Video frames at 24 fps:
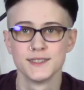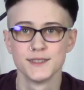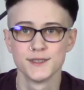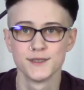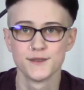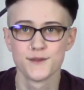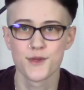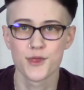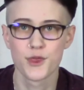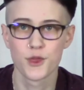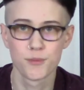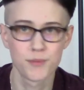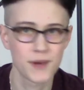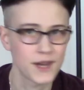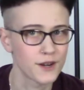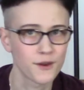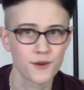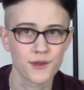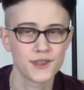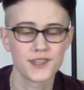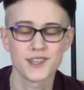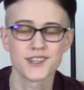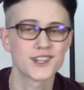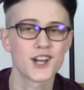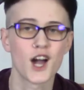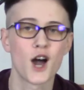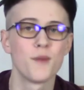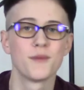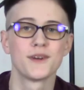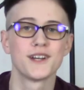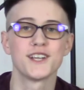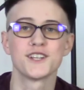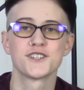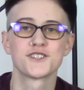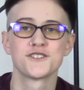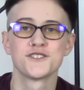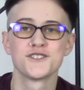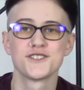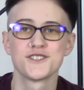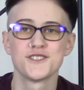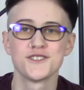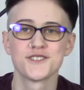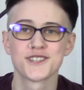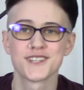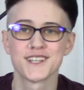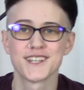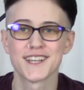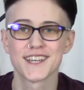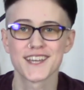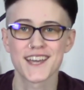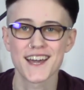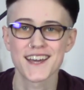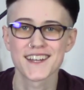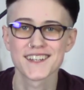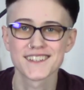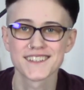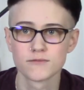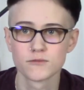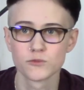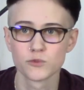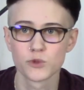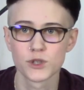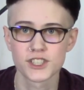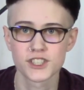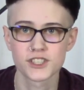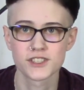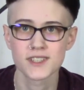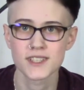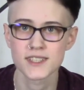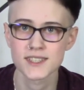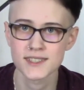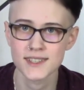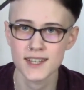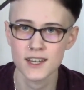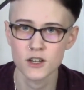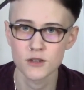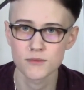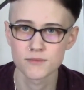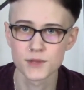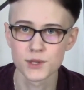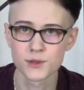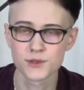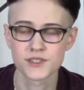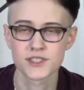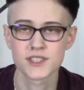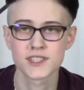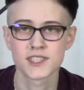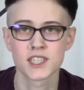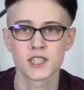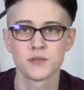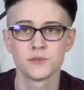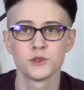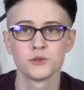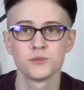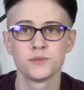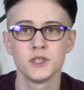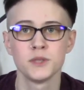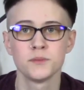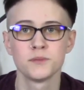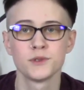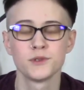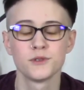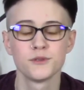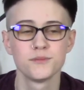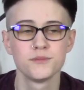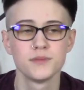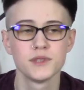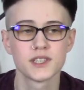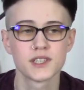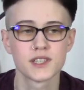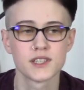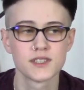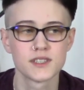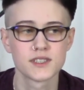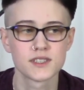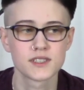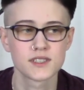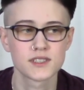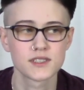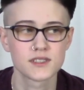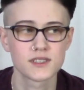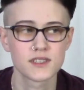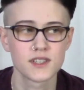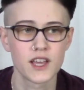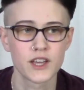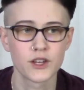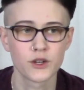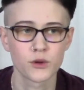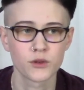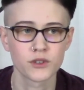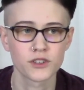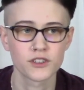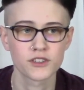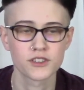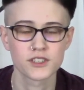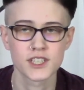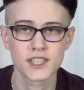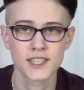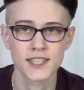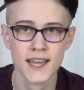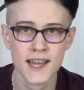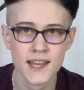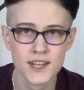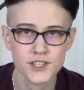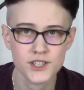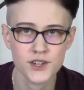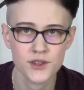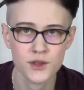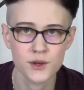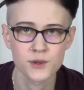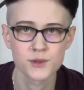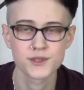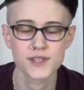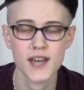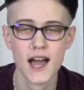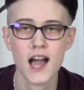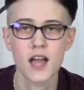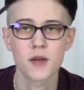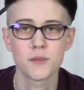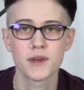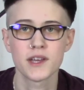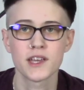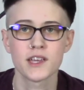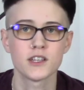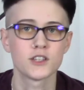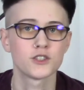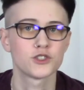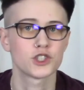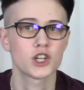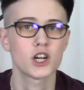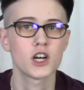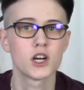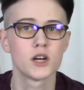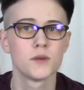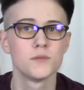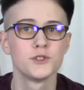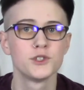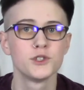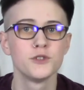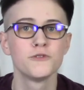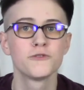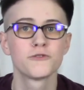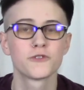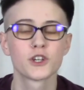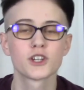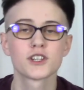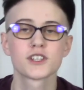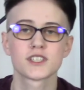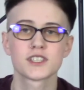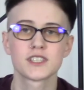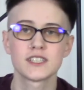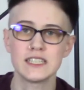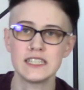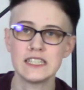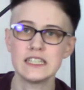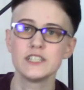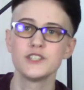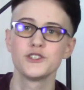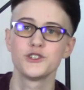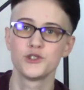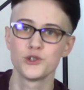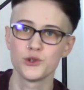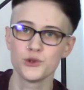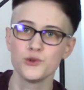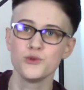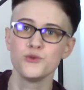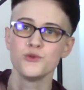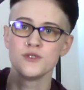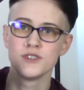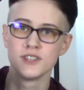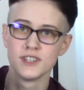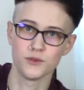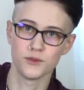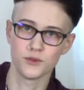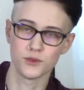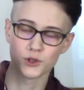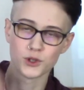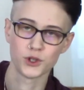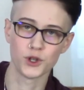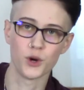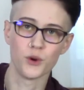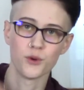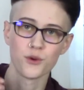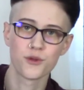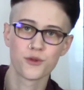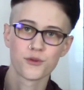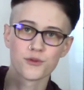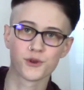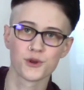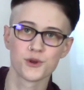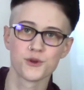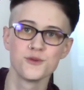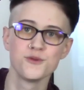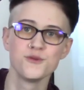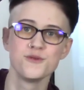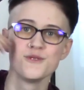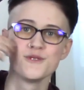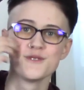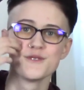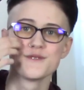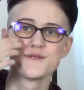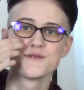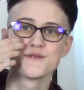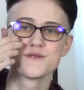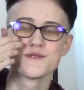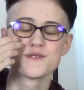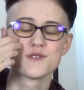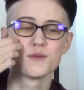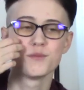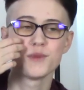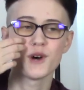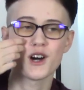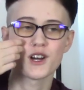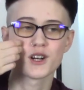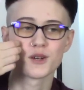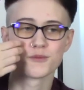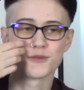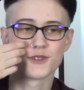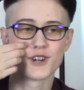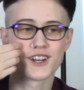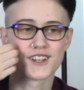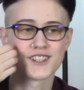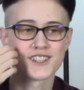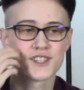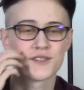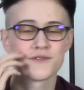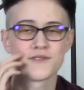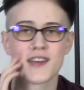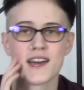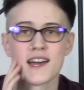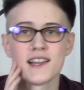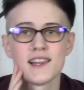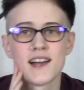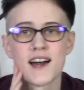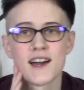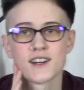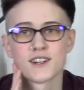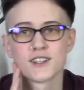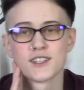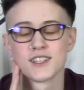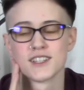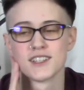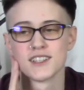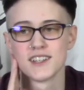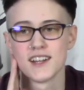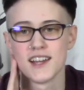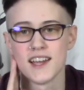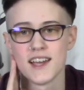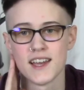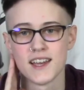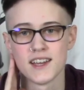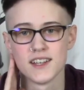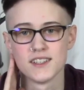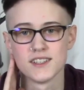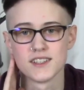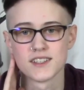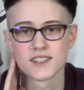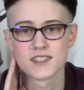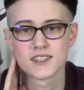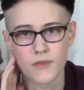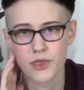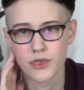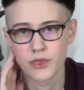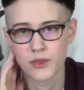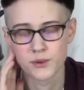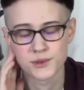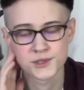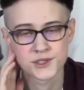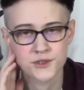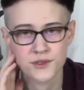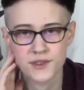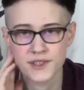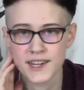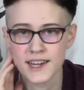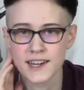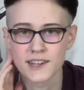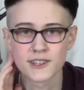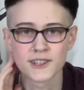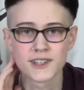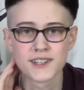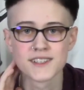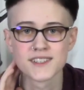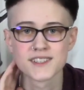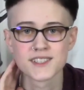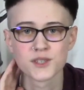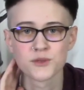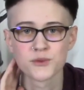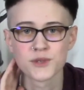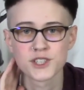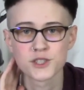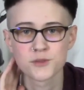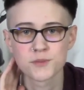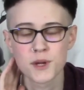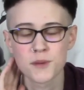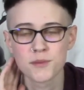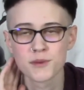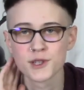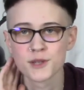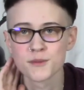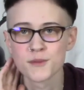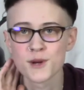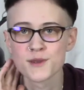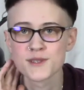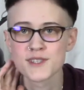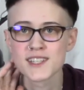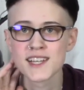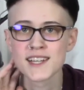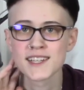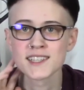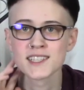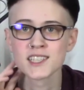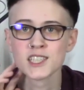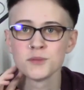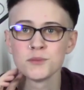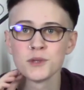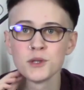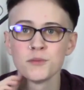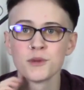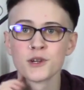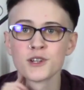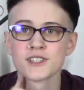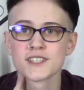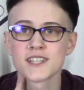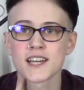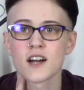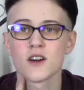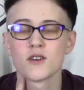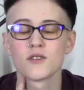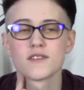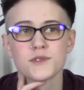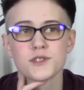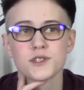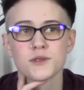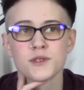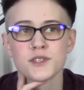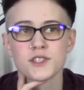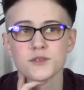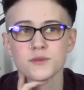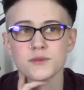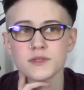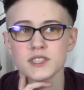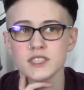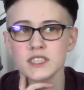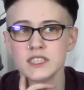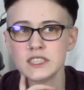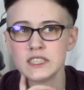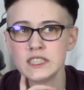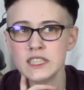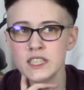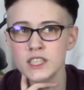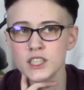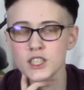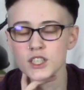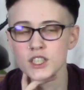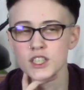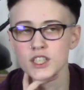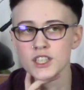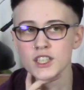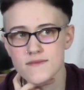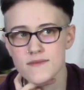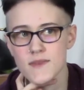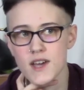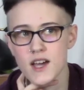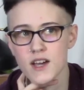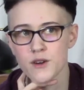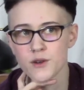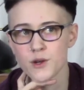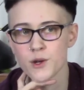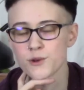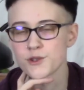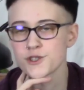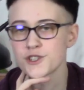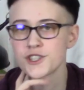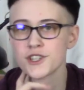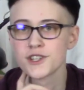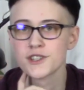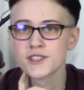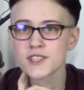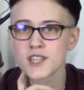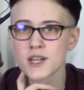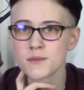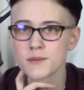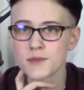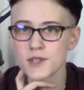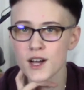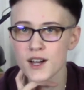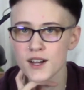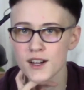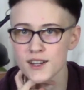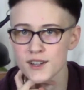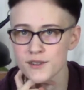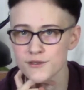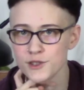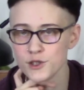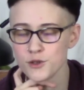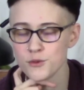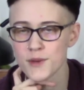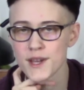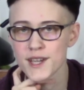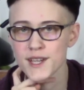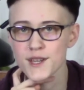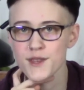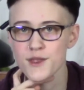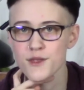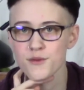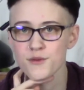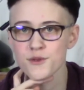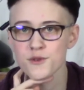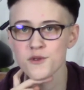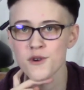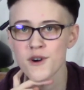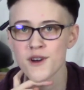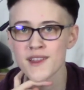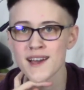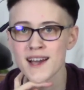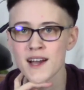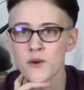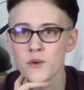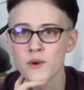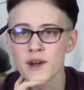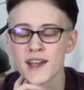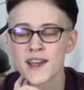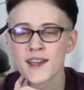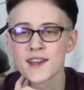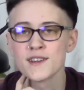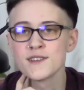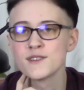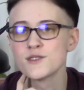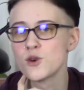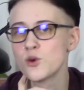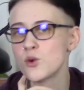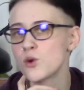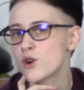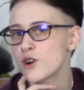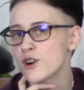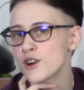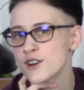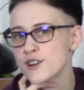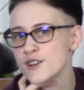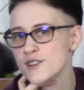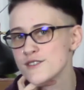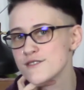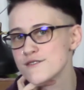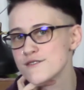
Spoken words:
the better the accommodations you're gonna get. Which doesn't help most disabled people, because in order to get to those high-paying jobs, you first need to go through the bottom rungs of that ladder. And those are the areas in which people are most likely to be burnt out. So it's really either, I don't know, sheer dumb luck if you make it through all that way, or